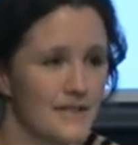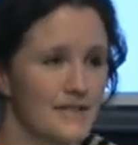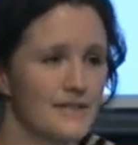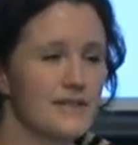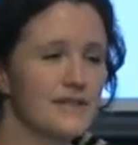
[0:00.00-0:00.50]
So
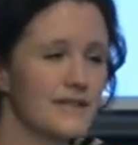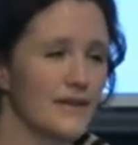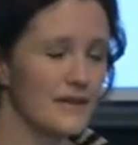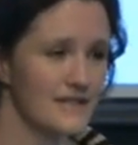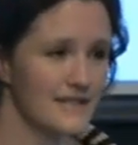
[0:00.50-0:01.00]
it's just
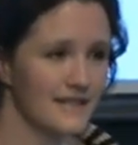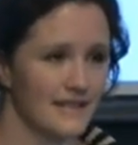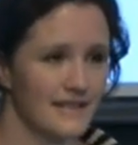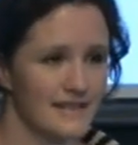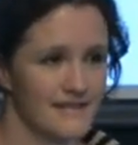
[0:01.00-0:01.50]
constantly,
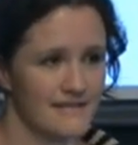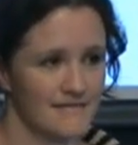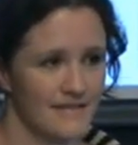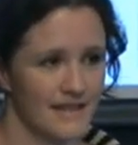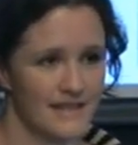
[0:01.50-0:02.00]
I guess,
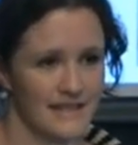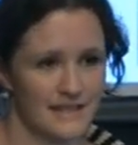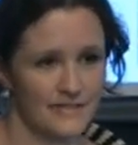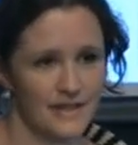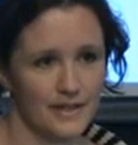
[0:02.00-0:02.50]

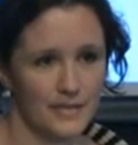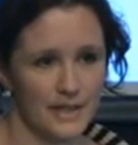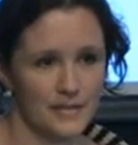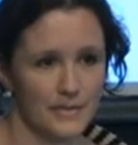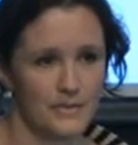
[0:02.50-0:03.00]
identifying
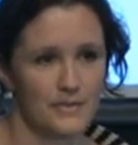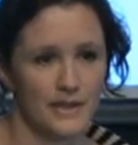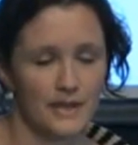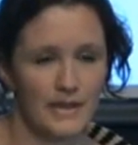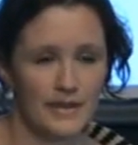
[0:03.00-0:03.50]
people,
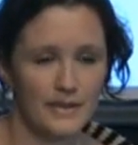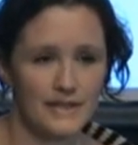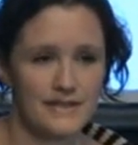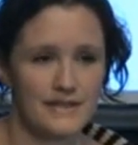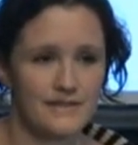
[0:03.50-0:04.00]
working out where the
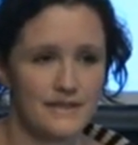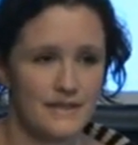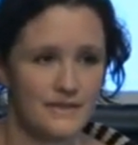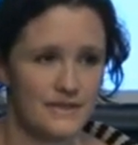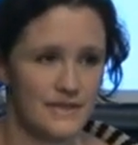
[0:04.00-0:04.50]
skills and
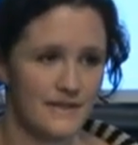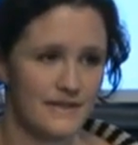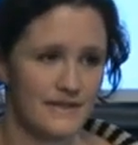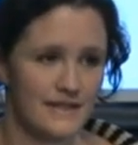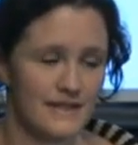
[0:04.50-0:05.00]
interest
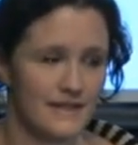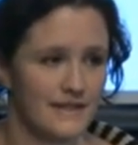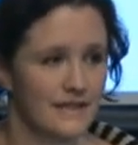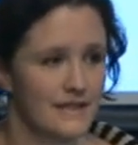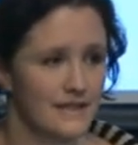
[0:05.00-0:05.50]
areas are,
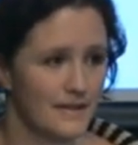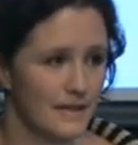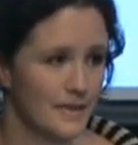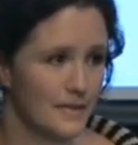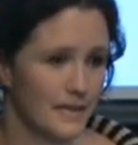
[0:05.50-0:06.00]
and then
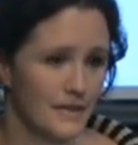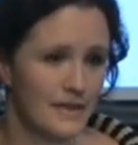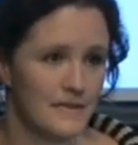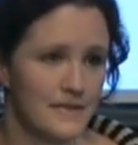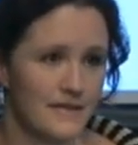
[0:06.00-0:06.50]
developing
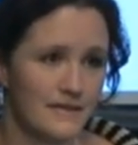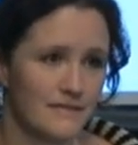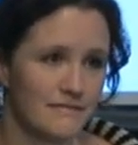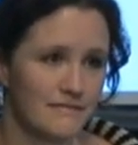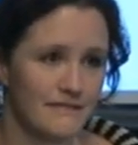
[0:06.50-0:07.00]
programs
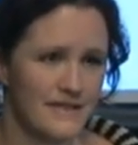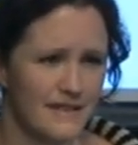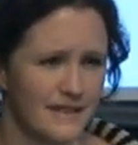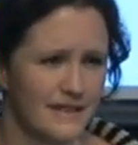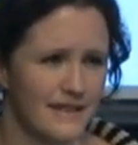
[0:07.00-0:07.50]

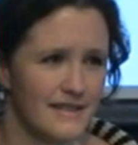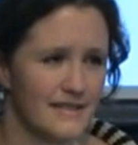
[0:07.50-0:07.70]
alongside that.